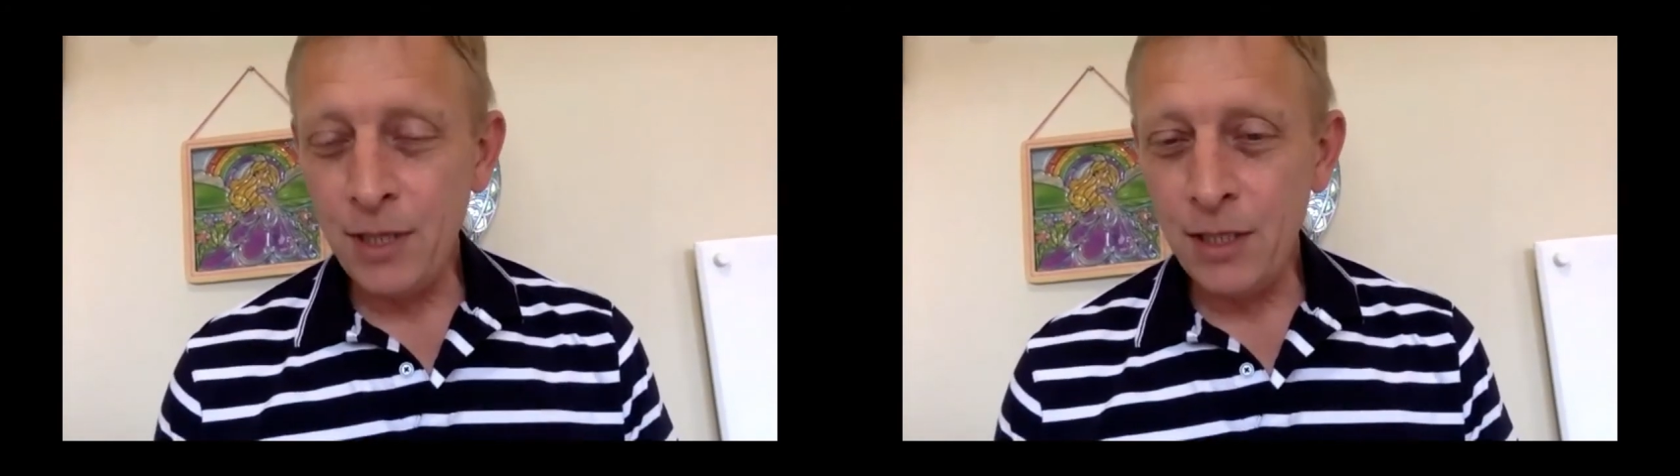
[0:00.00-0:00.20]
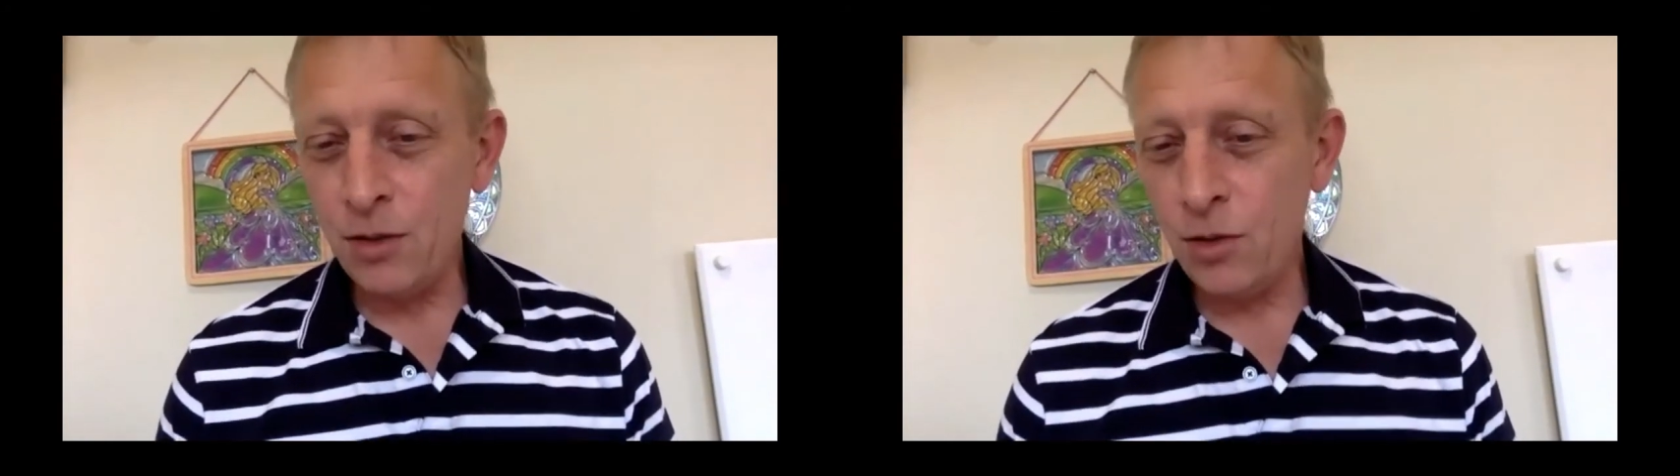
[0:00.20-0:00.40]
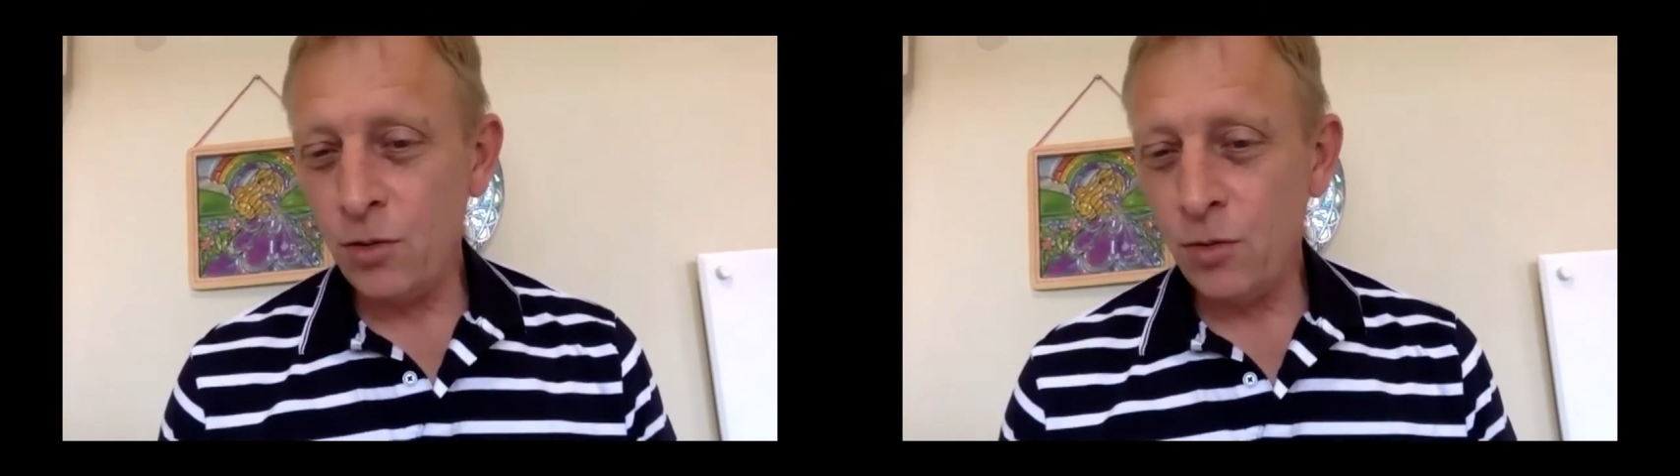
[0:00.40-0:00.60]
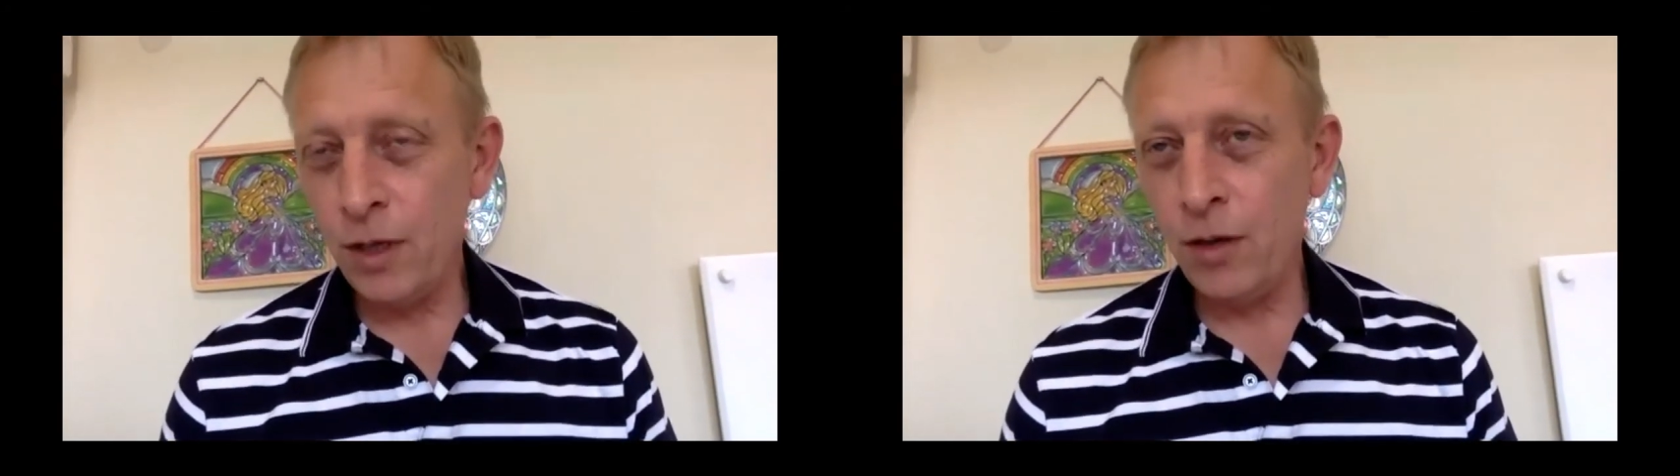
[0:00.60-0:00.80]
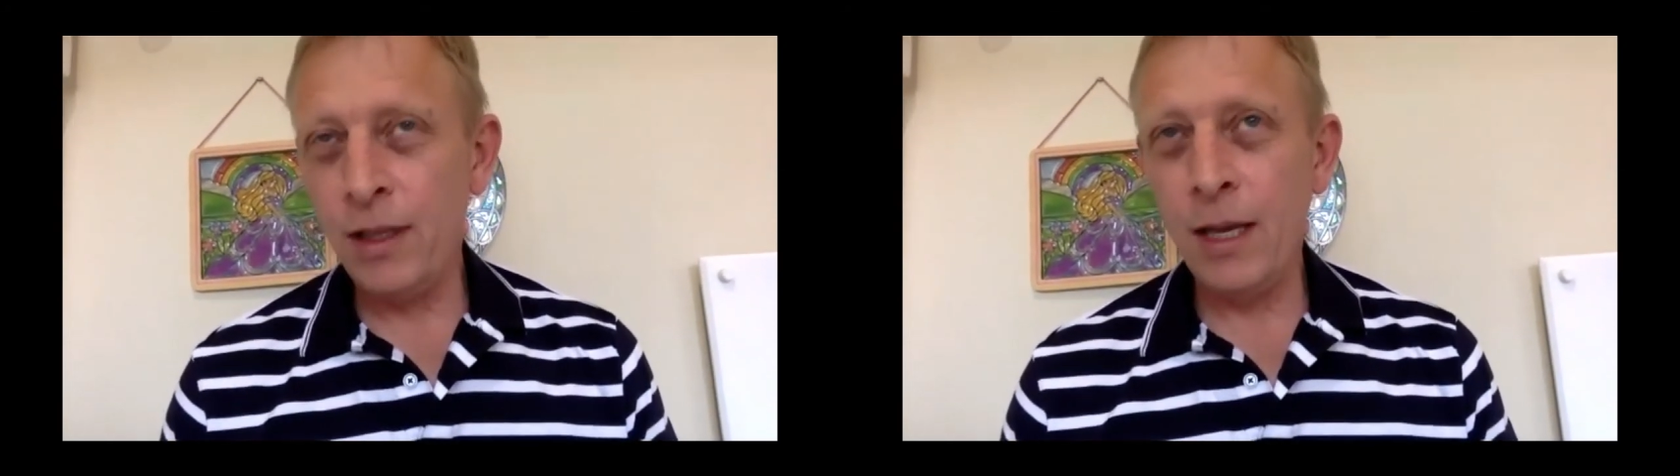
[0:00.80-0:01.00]

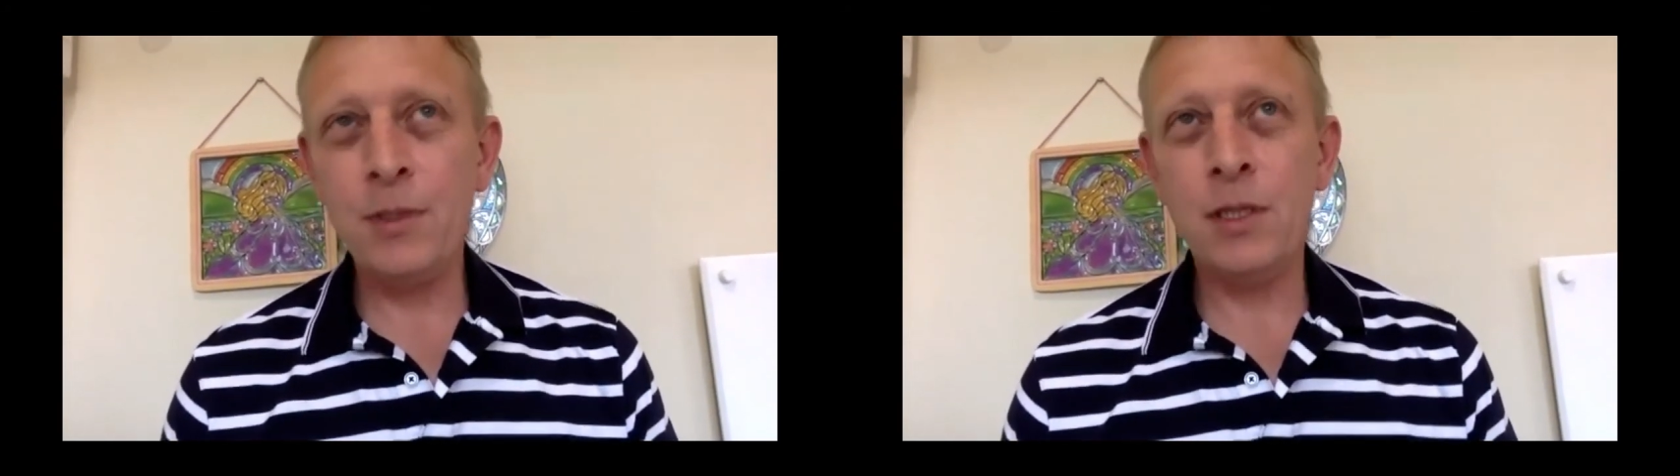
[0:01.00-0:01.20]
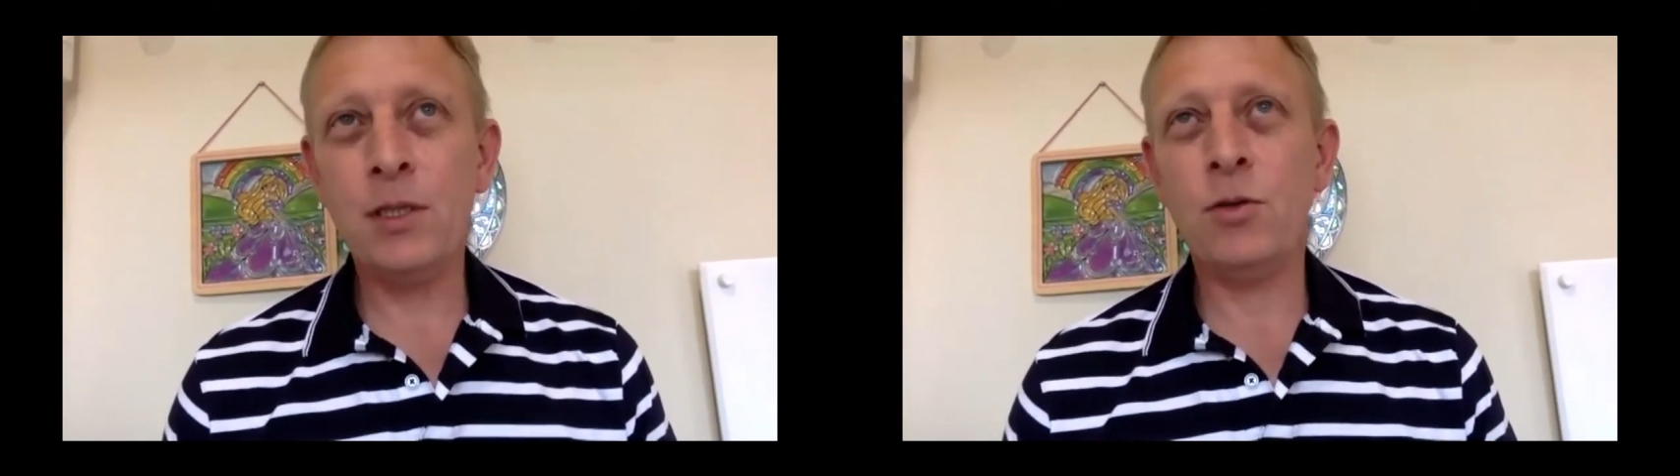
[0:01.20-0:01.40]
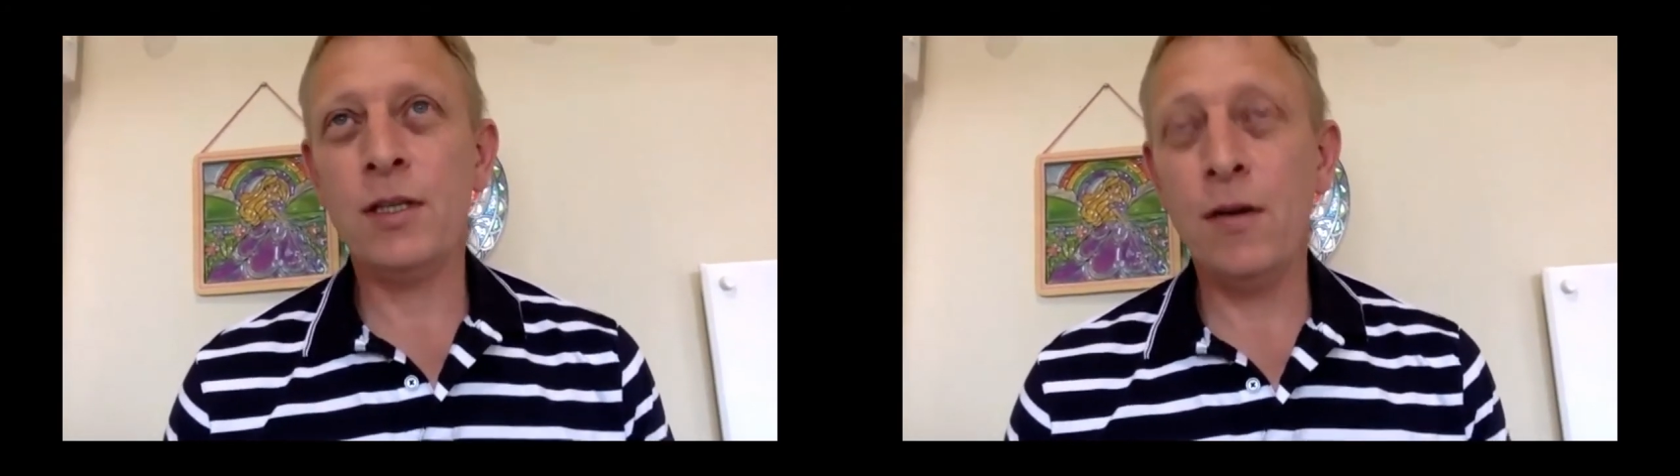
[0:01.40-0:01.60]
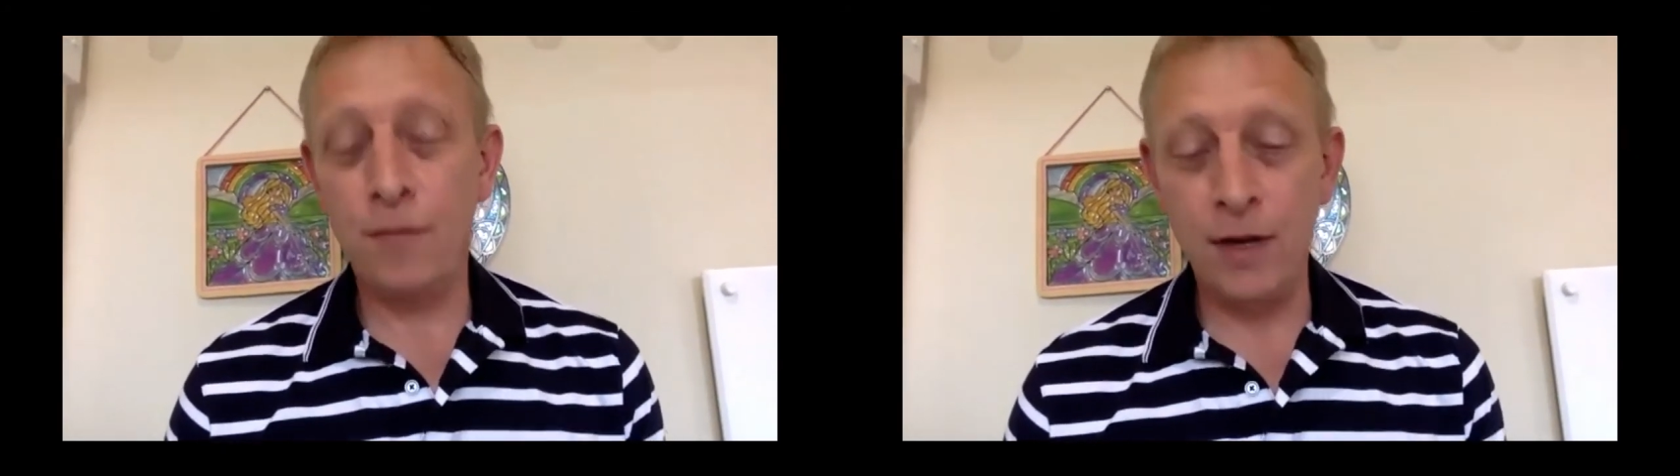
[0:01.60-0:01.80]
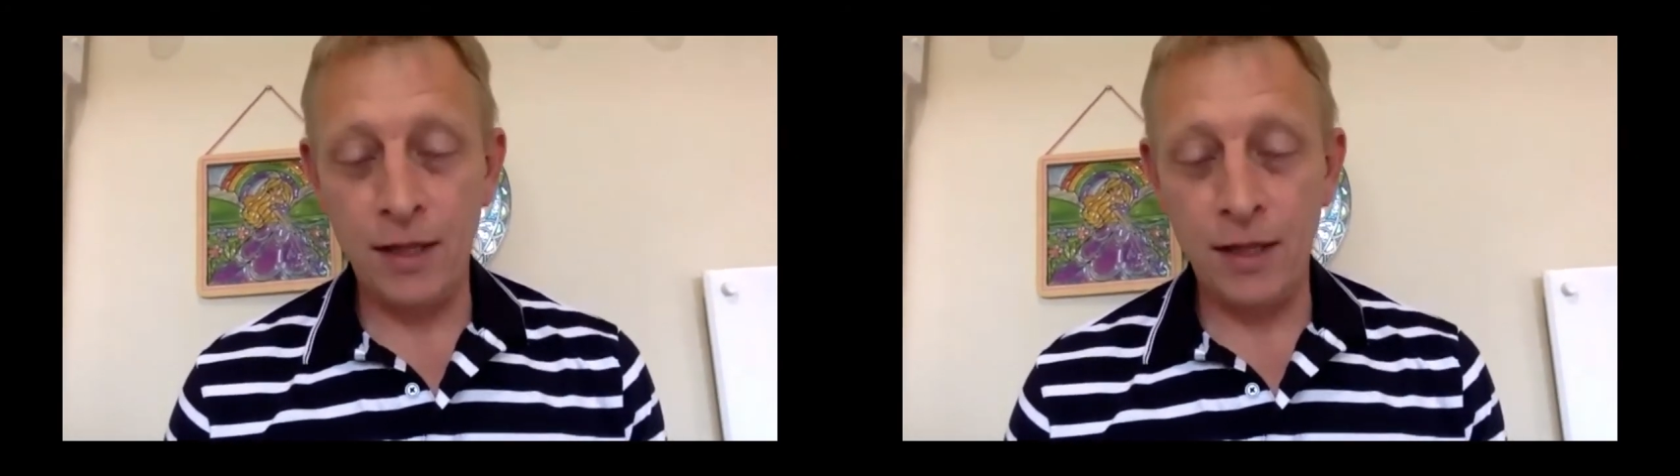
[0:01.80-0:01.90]
to stuff like